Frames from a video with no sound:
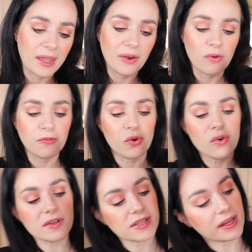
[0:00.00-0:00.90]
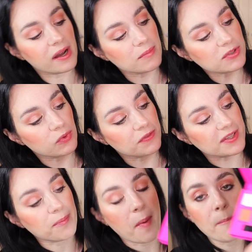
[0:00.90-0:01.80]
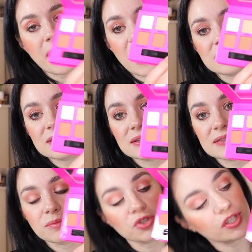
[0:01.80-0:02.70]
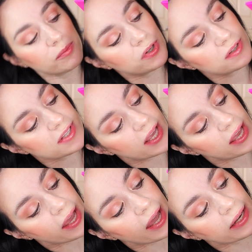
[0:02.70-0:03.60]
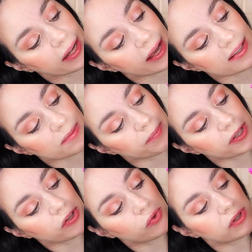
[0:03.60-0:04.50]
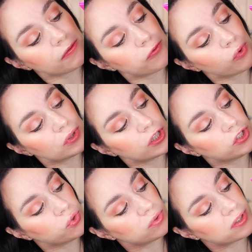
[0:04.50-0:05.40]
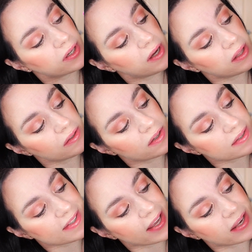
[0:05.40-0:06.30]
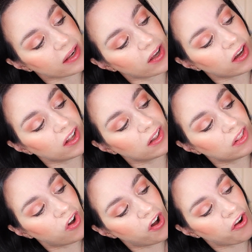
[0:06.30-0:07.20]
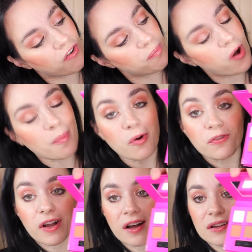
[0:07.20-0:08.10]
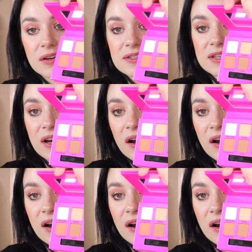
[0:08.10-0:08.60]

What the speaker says: And of course, it comes with some mattes and some shimmers, and it has beautiful nude colors and a lot of pop of colors.